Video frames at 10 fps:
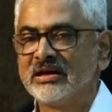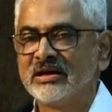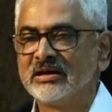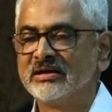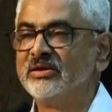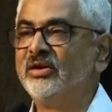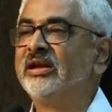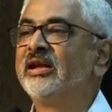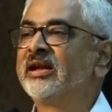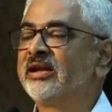Uh,
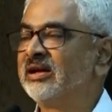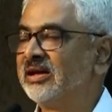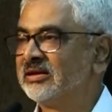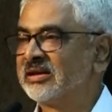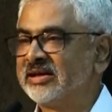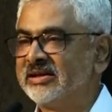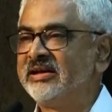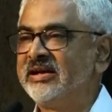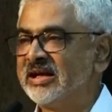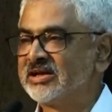none other than
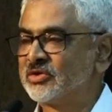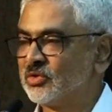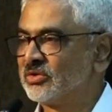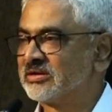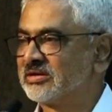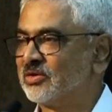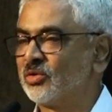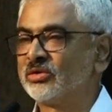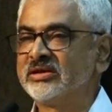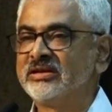India shows
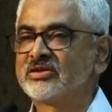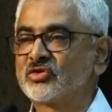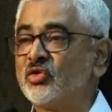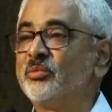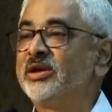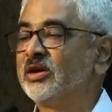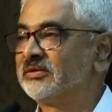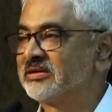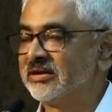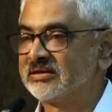growth in so many
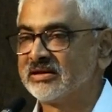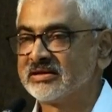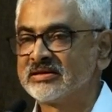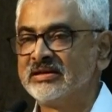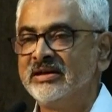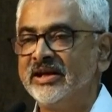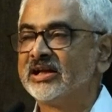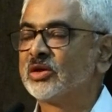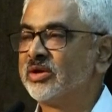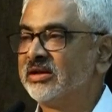of the sectors,
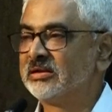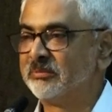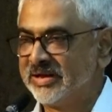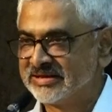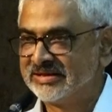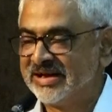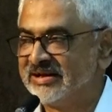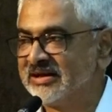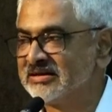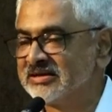including the basic
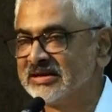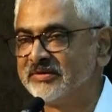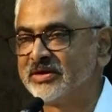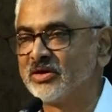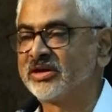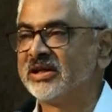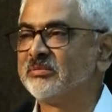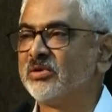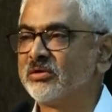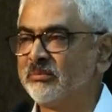agriculture that we're talking
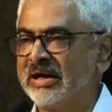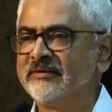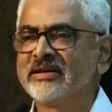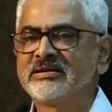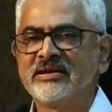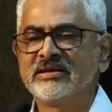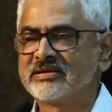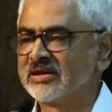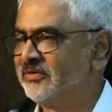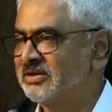about, manufacturing,
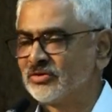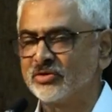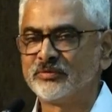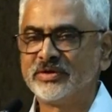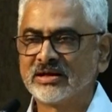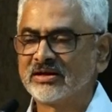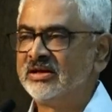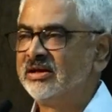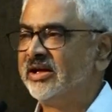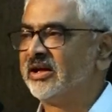service, though we are
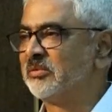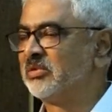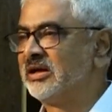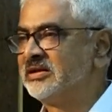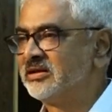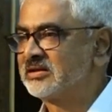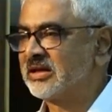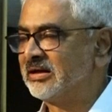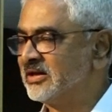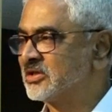in double
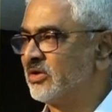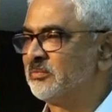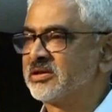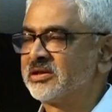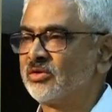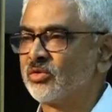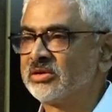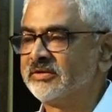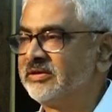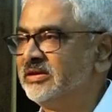digits, at least 12%
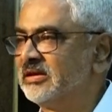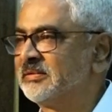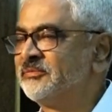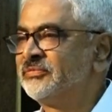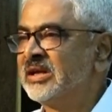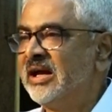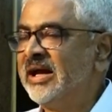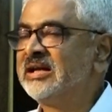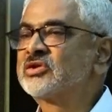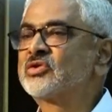growth every year.
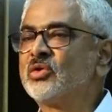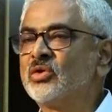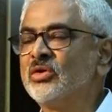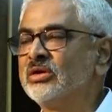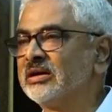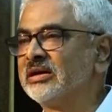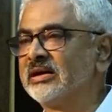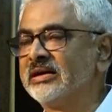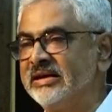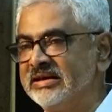And so
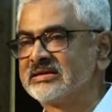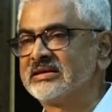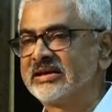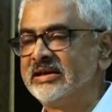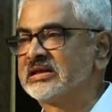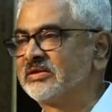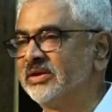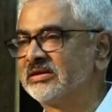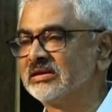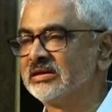uh, is the case
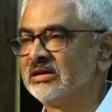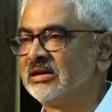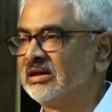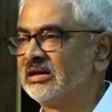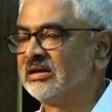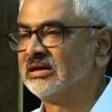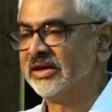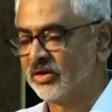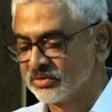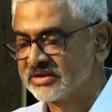with uh,
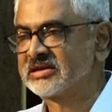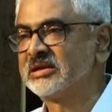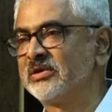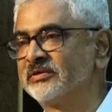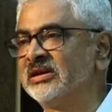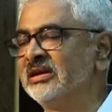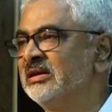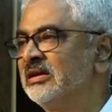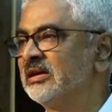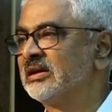ecosystem of the
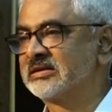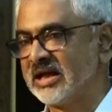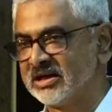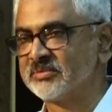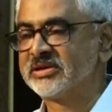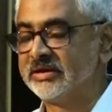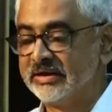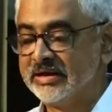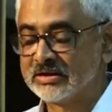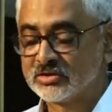uh, startups in
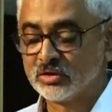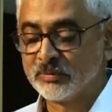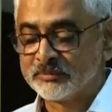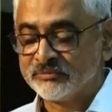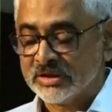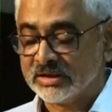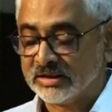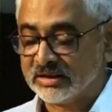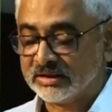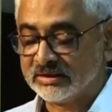India. So
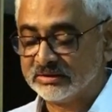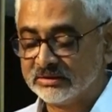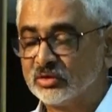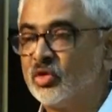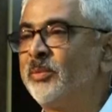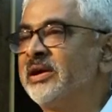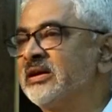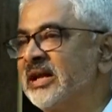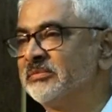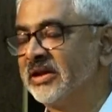uh, no
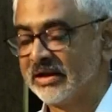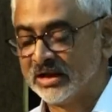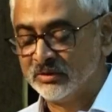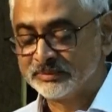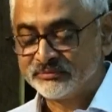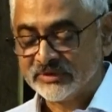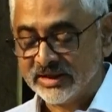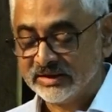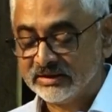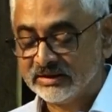better time than now.
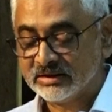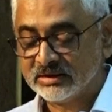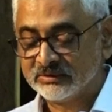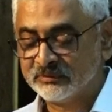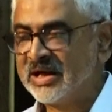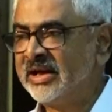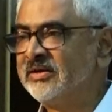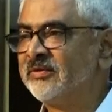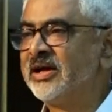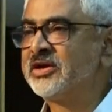And uh, why,
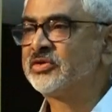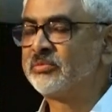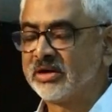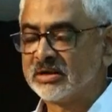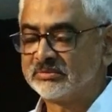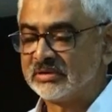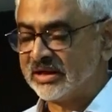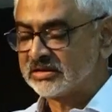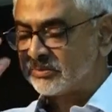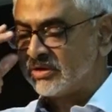why I should become
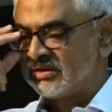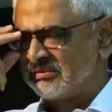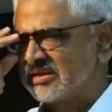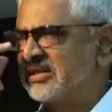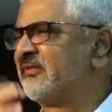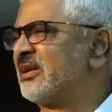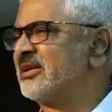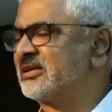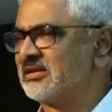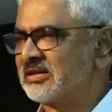entrepreneur? Several
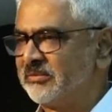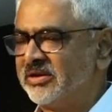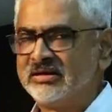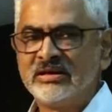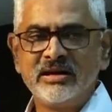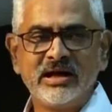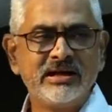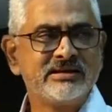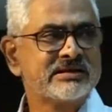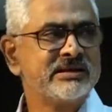reasons. I mean,
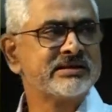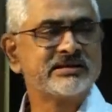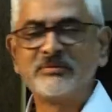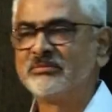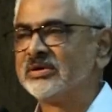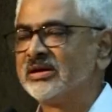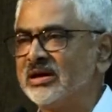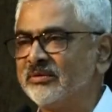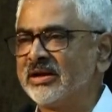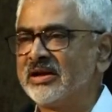I just list them
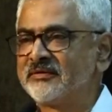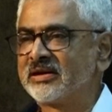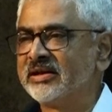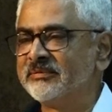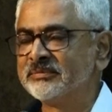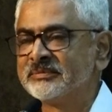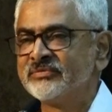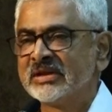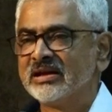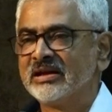uh, one after them
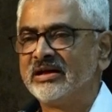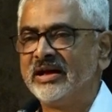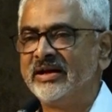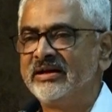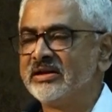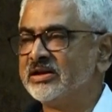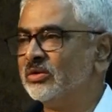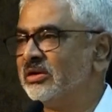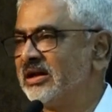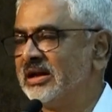uh, and
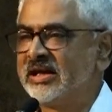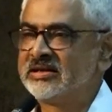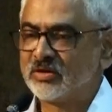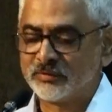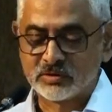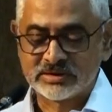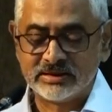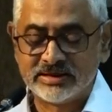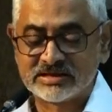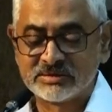you'll realize, of course,
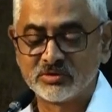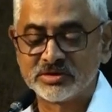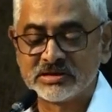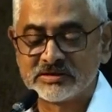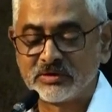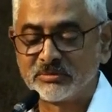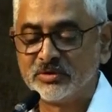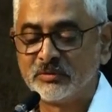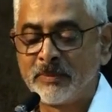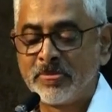I'll take some questions from
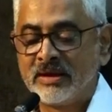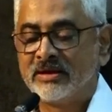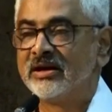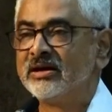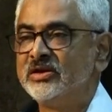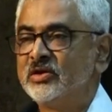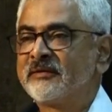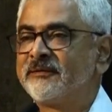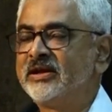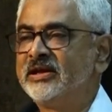you. You
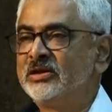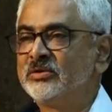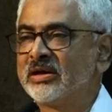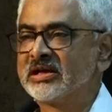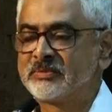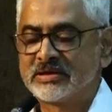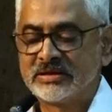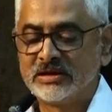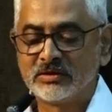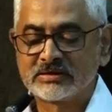are free, you are
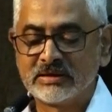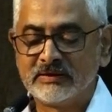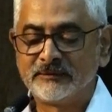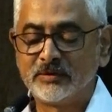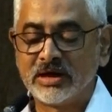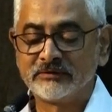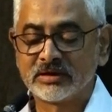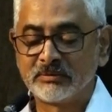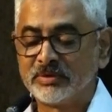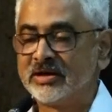expressing yourself, you have
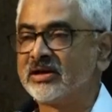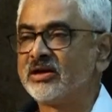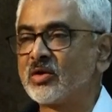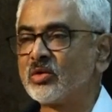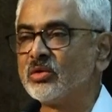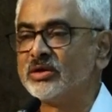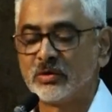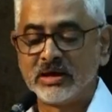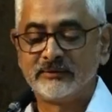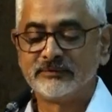the complete control,
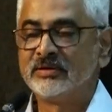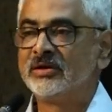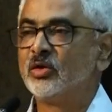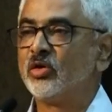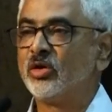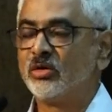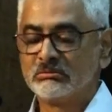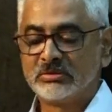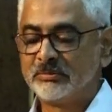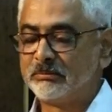you have uh,
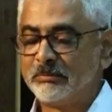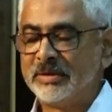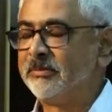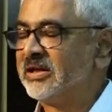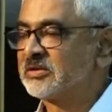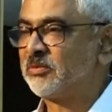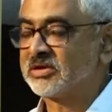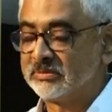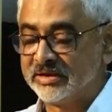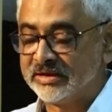Im immense
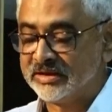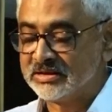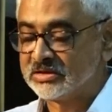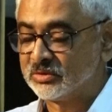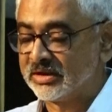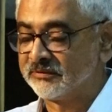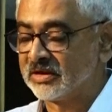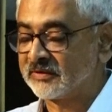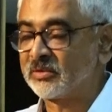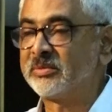possibilities, you can
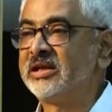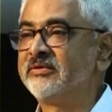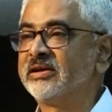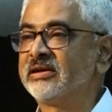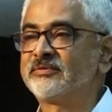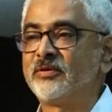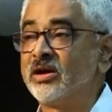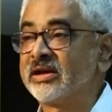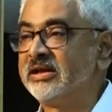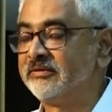work from anywhere,
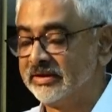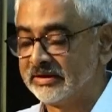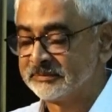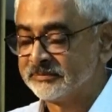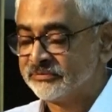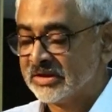for anywhere.